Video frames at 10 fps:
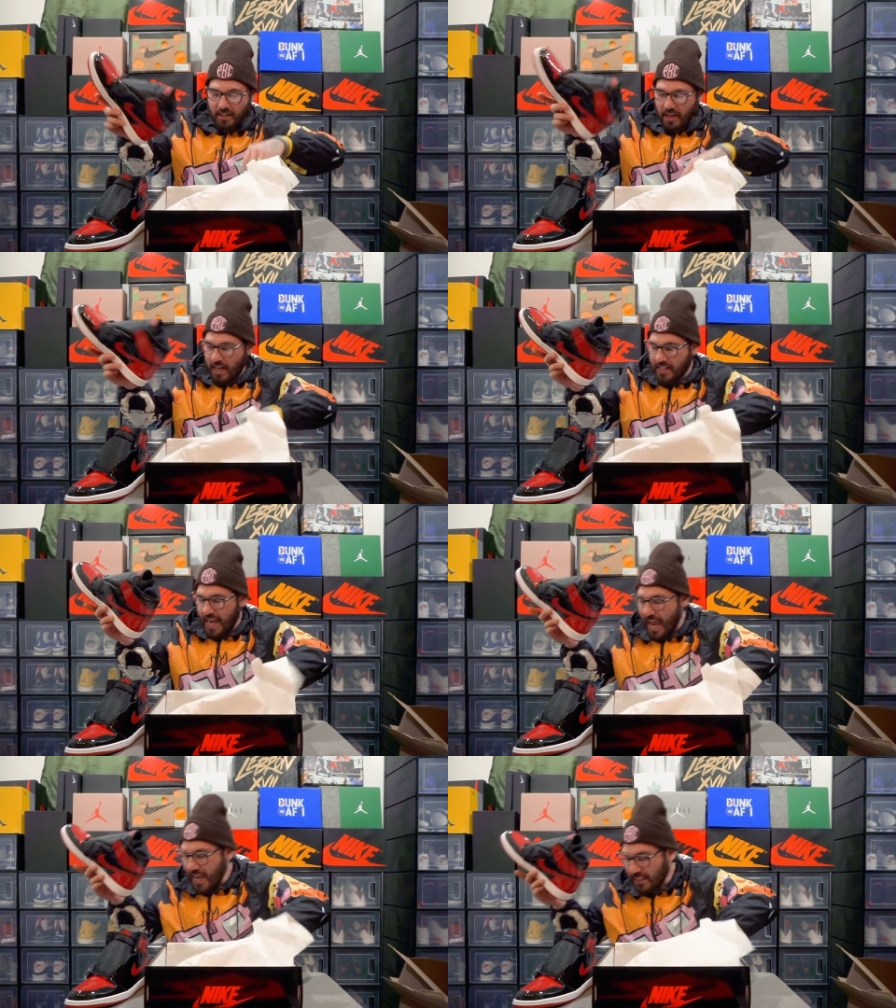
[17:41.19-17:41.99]

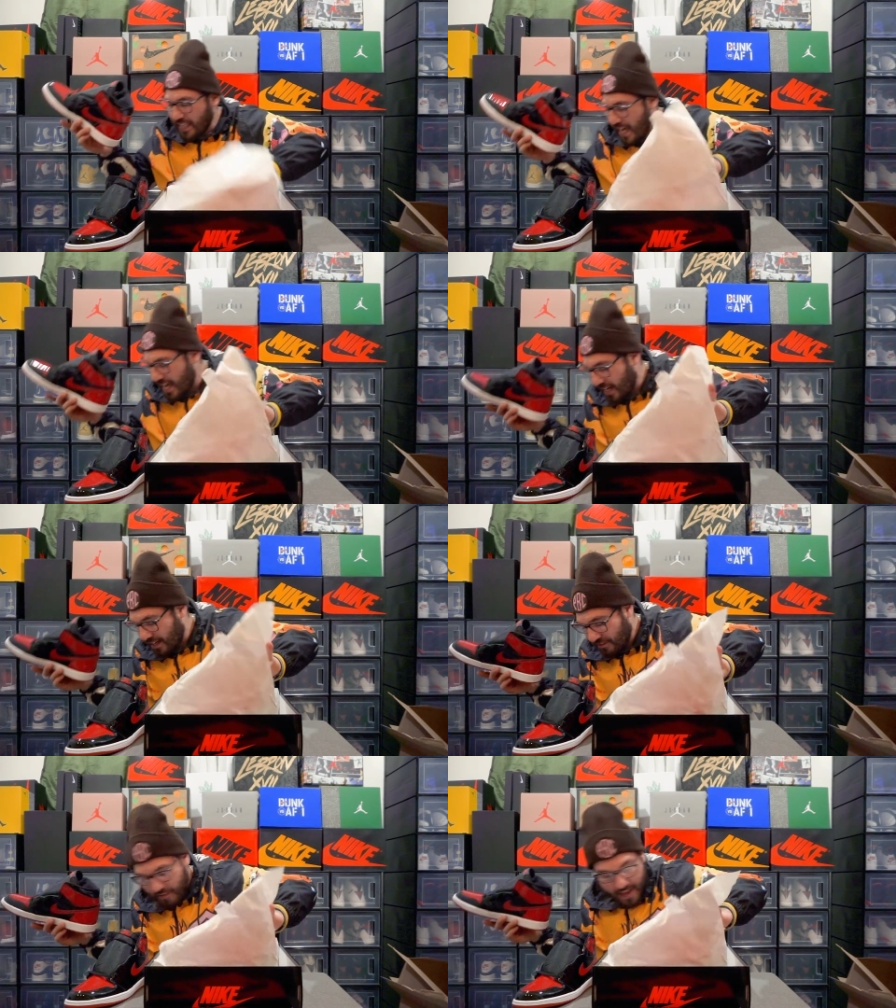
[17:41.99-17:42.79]
hang tag.
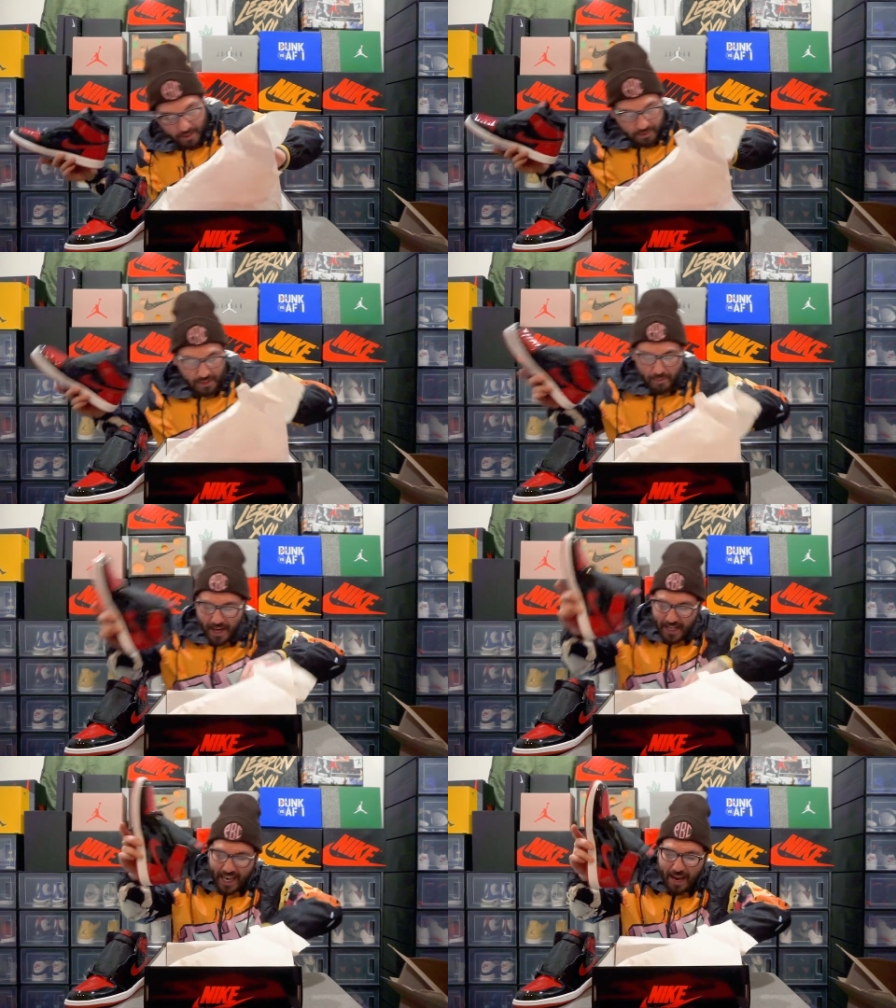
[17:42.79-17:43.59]
Fam,
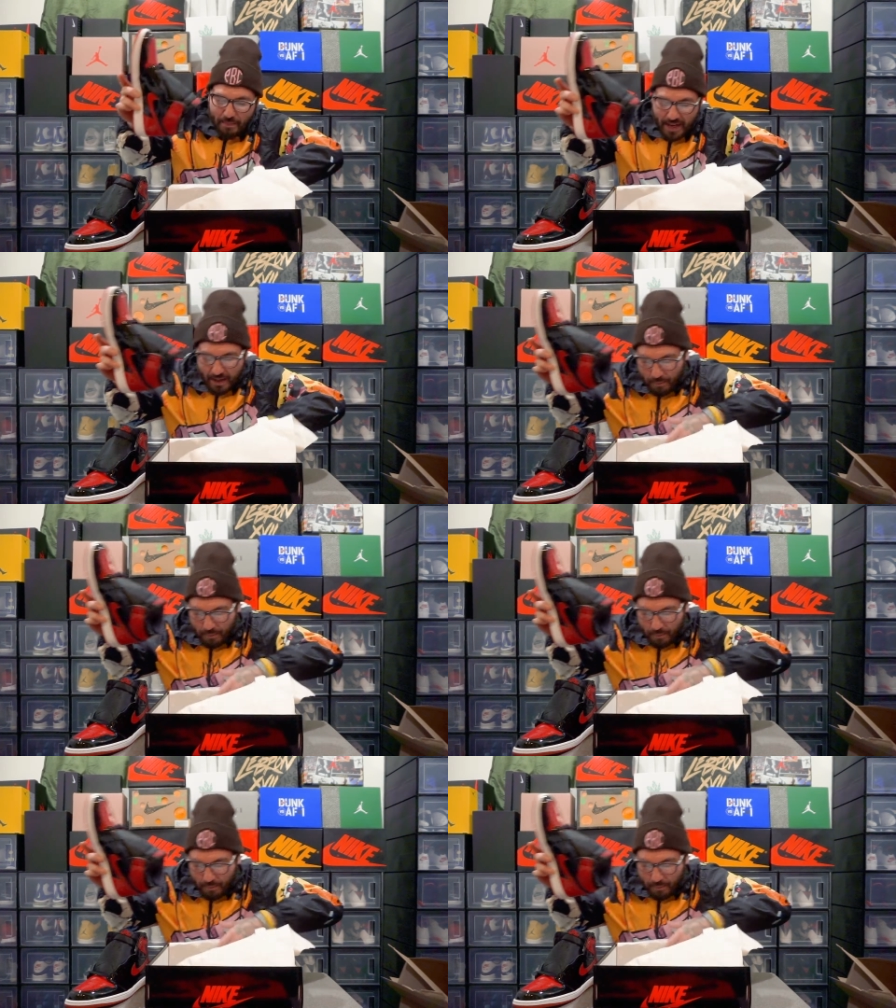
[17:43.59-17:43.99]
somebody came up.